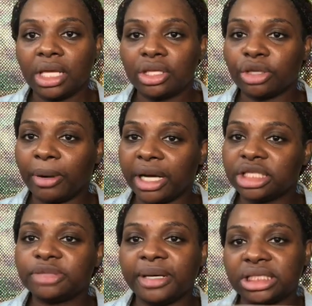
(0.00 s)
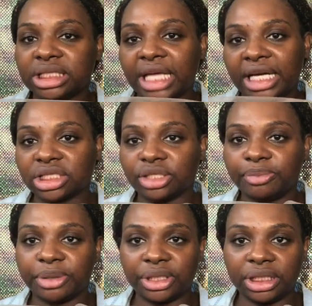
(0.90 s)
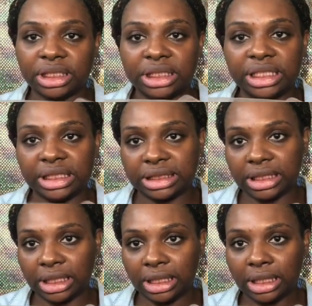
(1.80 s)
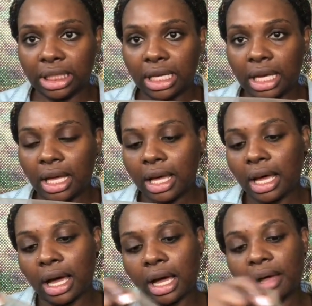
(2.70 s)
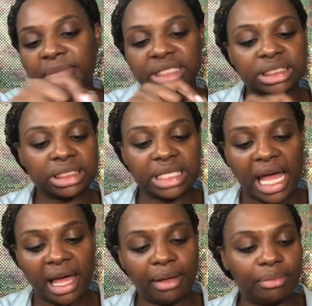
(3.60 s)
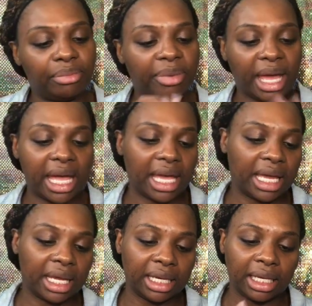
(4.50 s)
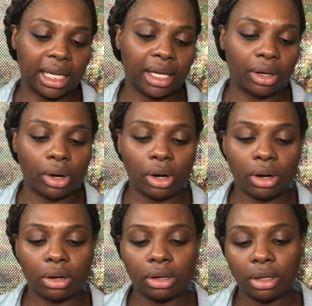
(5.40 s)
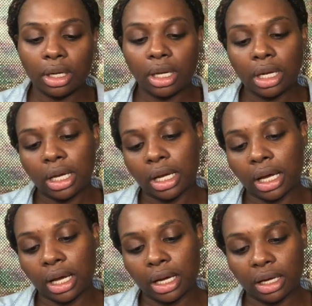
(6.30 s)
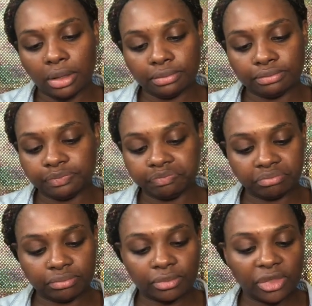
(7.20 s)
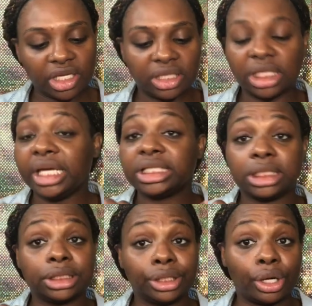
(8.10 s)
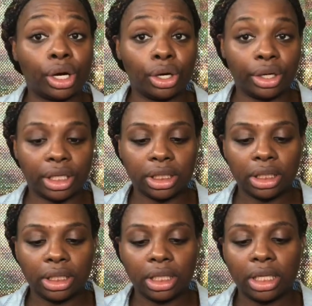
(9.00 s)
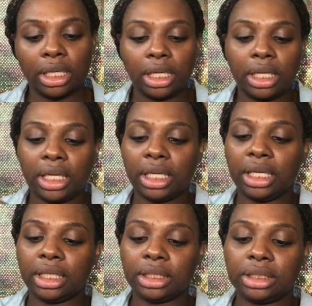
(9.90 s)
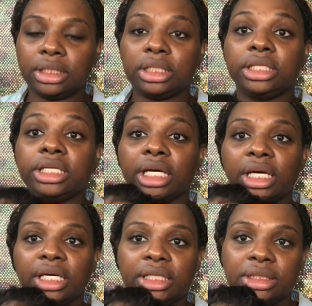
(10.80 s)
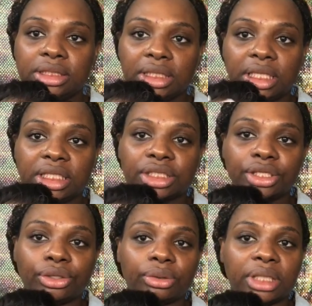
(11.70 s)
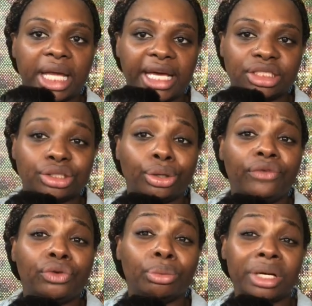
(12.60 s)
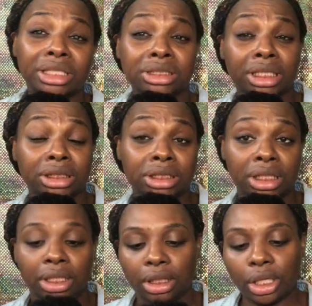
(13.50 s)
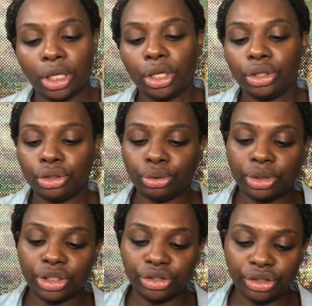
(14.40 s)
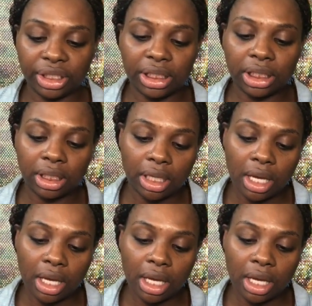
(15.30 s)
the parting space is actually pretty decent. It's not bad at all. The lace isn't hard. It is a little light, so if you want to tint it, you could.